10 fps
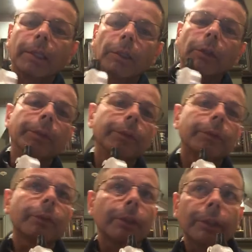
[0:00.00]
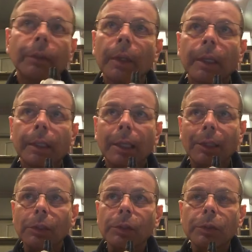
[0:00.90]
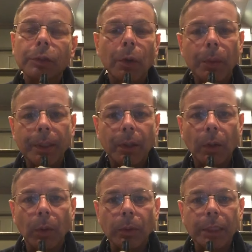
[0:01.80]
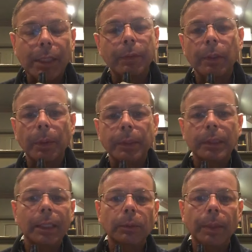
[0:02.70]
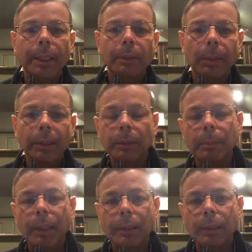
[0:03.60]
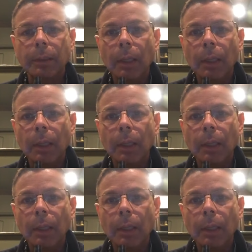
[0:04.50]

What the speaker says: use coconut coals, even though it's not the recommended method